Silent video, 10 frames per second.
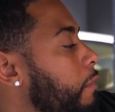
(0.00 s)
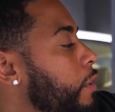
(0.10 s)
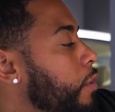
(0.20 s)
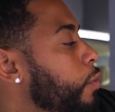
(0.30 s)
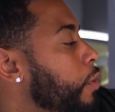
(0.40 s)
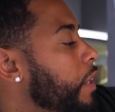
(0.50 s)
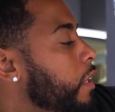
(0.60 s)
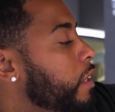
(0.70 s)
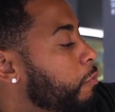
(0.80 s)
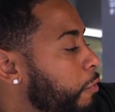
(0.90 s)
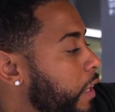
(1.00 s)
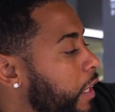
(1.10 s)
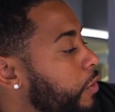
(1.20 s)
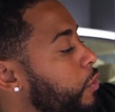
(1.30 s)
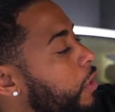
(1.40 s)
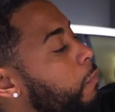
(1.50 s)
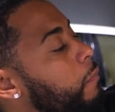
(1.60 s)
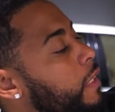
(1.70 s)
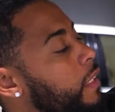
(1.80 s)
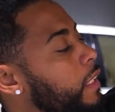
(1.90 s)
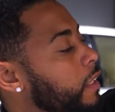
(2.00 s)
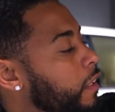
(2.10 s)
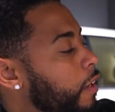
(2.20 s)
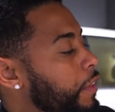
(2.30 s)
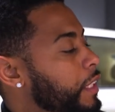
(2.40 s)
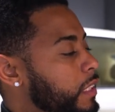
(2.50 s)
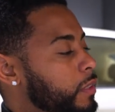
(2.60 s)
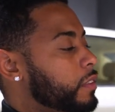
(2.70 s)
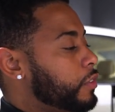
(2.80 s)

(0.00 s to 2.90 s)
your coolant inlet flange. So on this